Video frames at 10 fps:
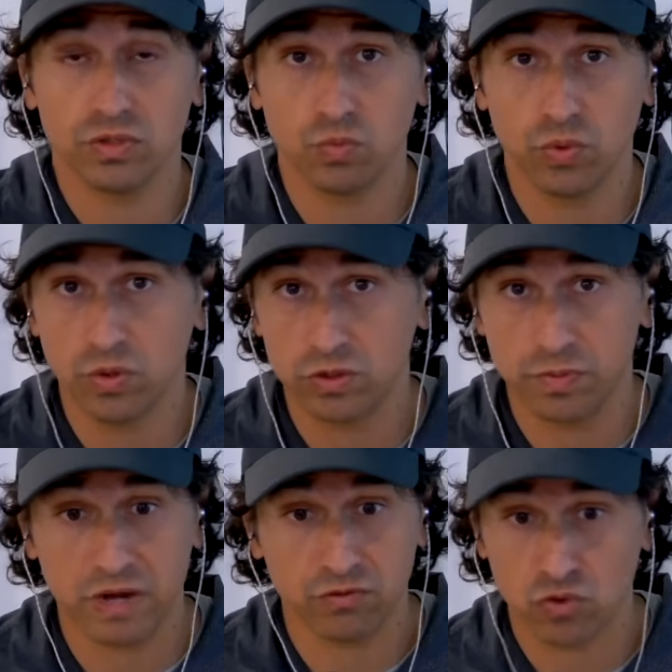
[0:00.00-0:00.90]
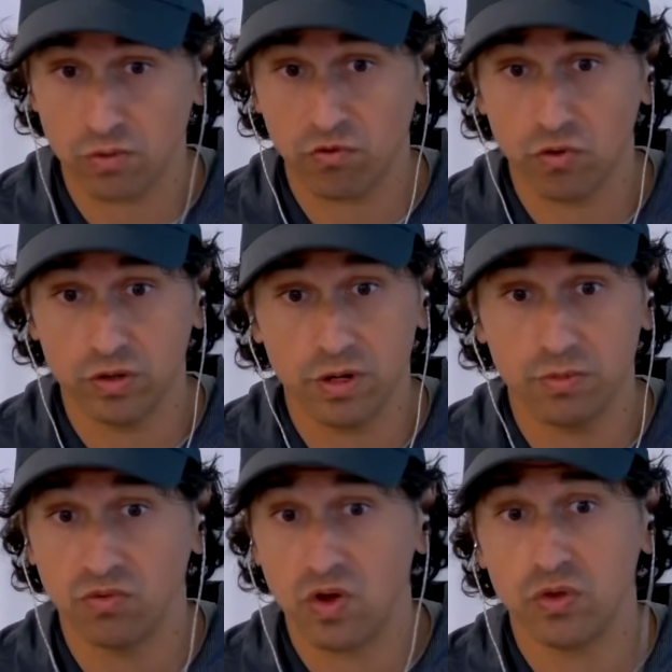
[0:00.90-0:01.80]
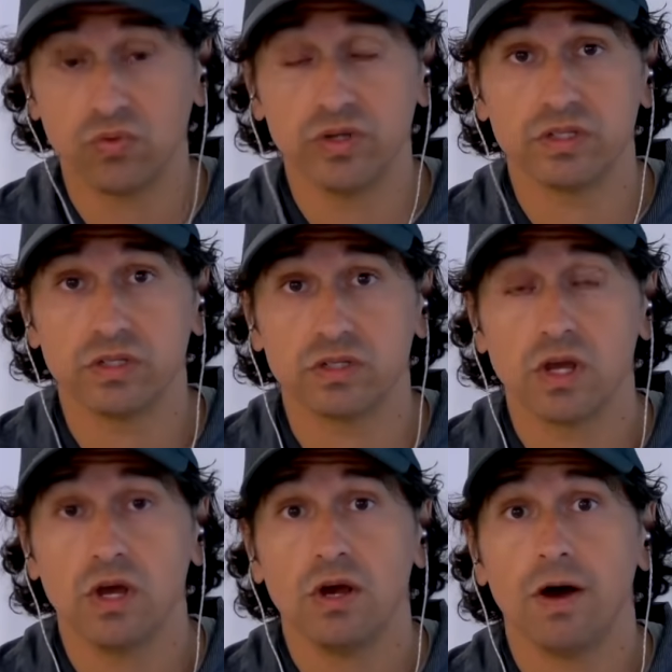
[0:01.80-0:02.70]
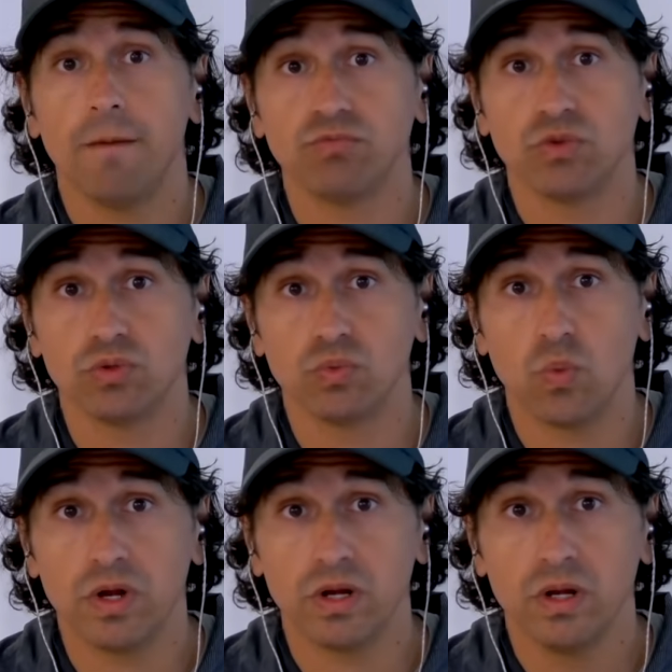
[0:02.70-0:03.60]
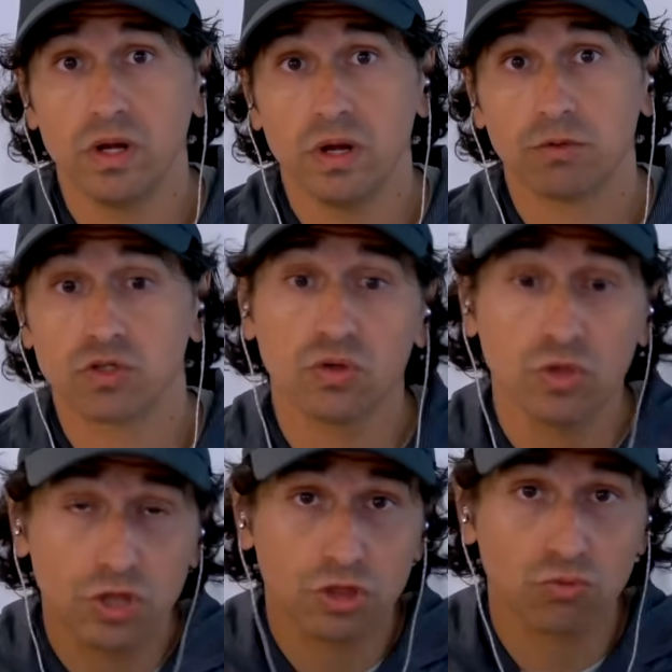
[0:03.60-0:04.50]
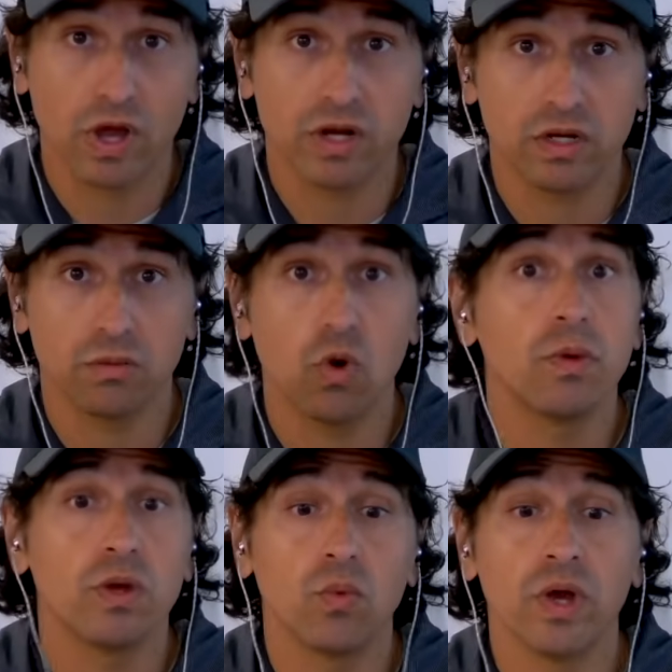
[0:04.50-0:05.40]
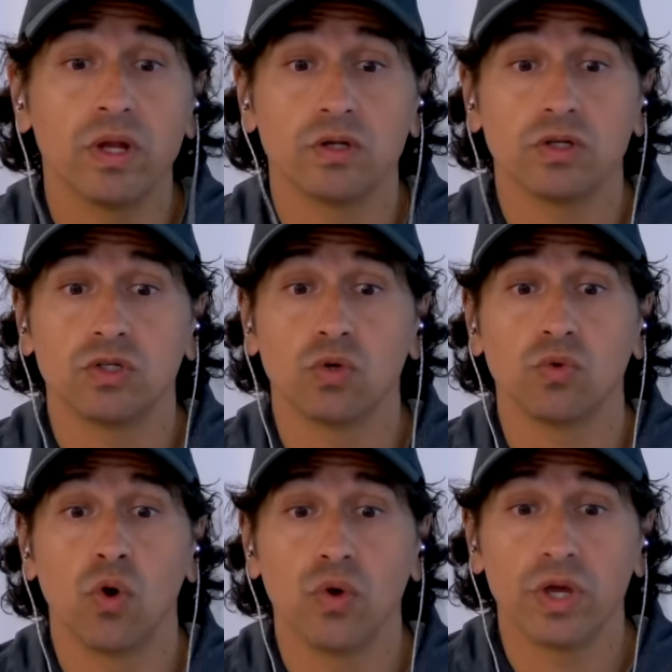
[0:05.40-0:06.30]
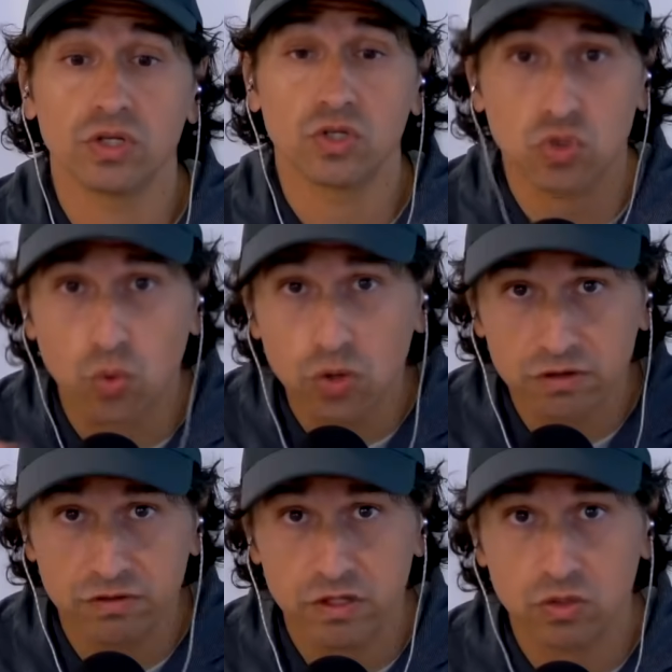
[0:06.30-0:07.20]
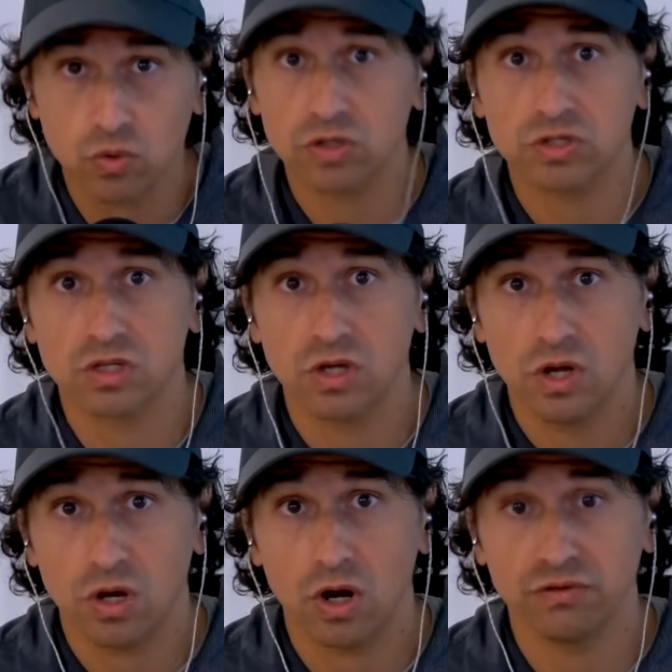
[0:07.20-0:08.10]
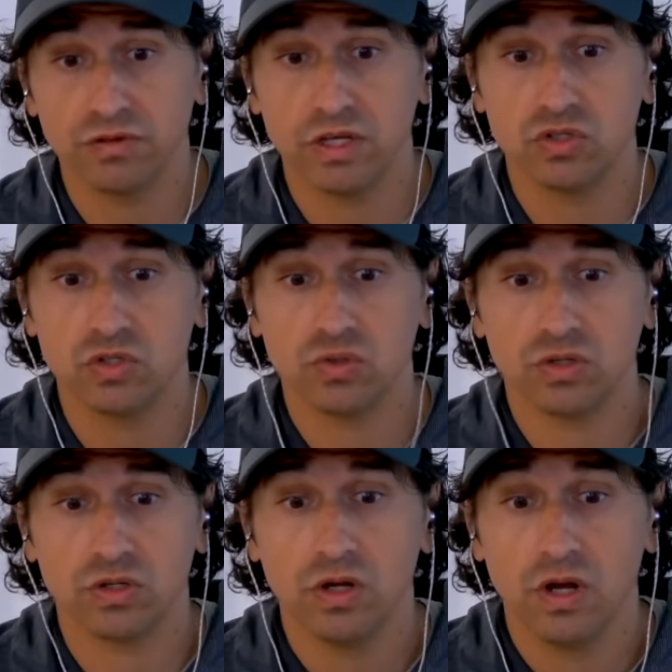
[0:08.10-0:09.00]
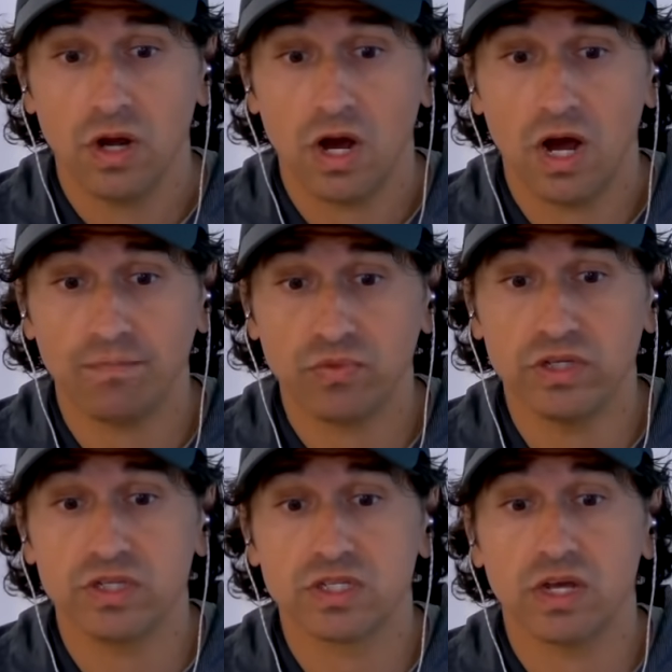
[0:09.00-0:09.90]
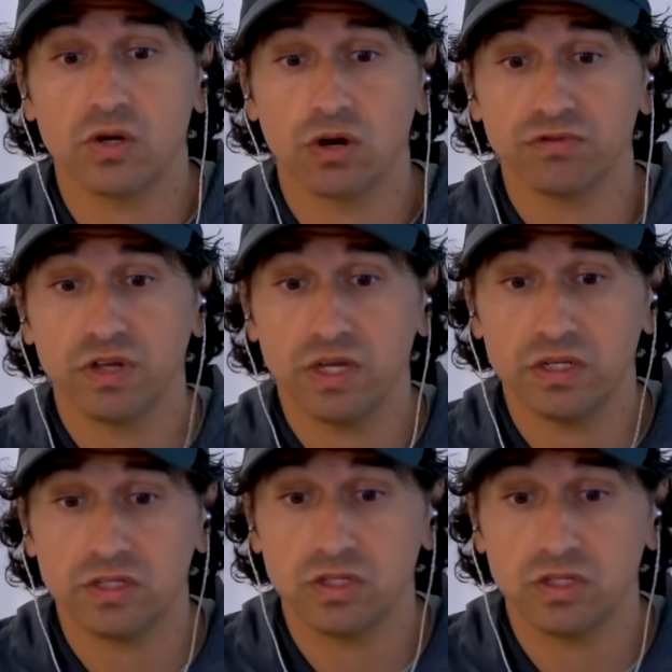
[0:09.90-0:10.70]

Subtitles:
week was bad for Trump for a number of other reasons. There was one particularly threatening moment when Joe Rogan sort of endorsed RFK Jr. He said RFK is